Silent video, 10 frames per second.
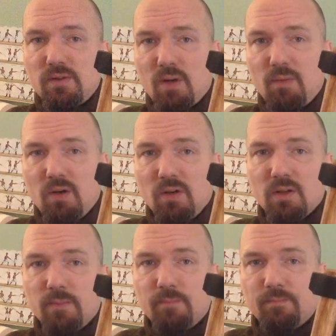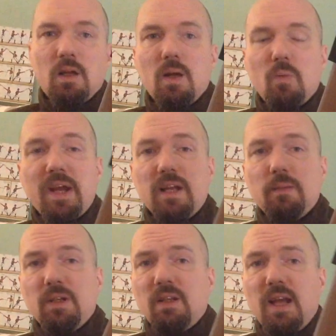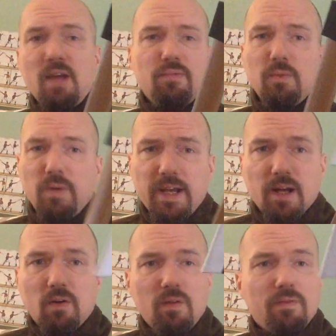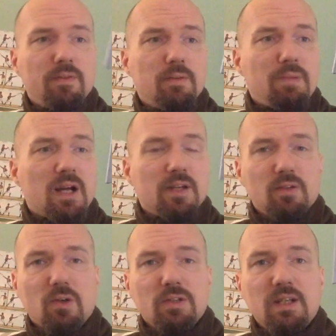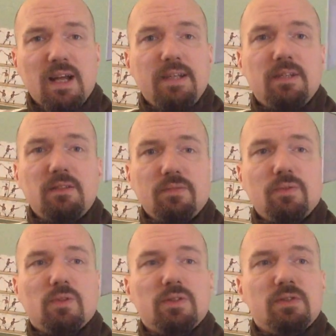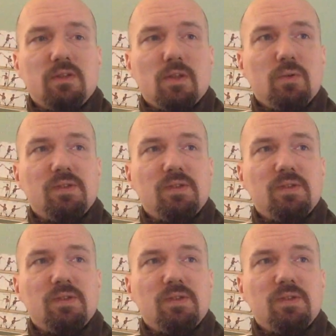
Tomahawk. Available everywhere on the market online is of course the Code